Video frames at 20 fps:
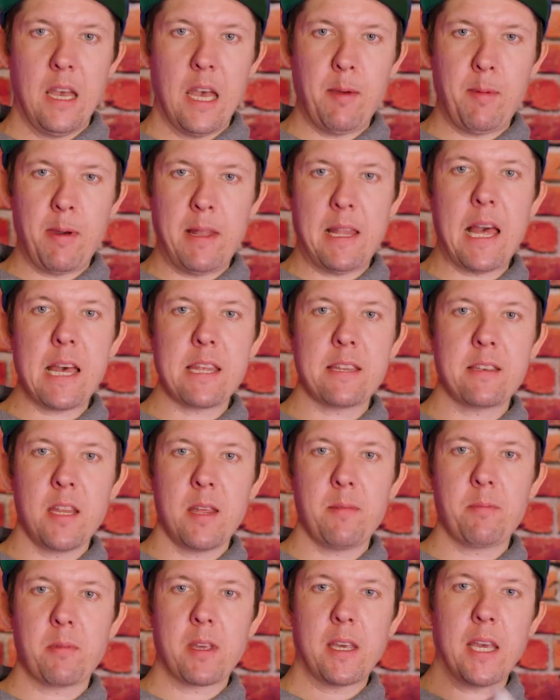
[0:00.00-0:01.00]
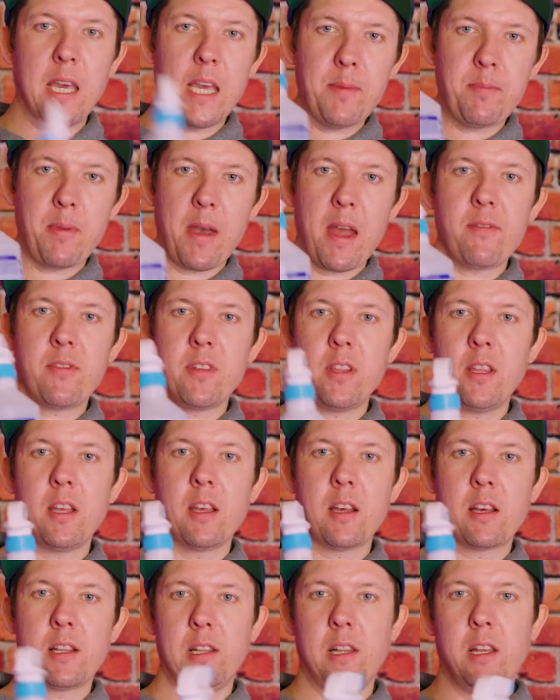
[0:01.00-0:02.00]
And my last tip, keep
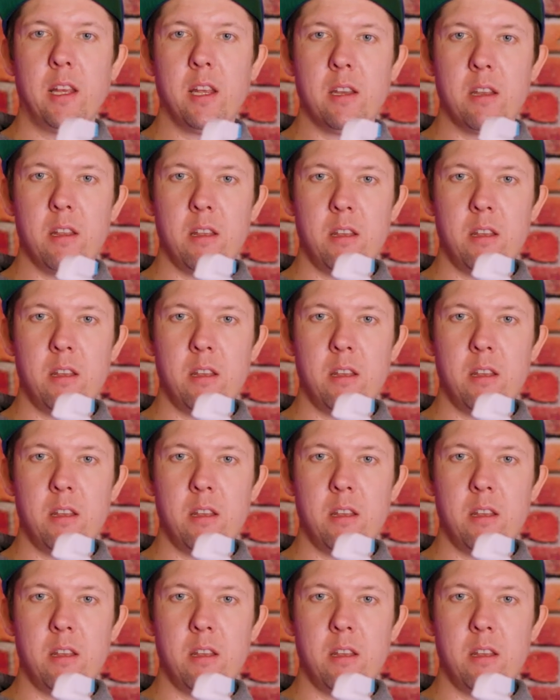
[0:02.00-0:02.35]
everything clean.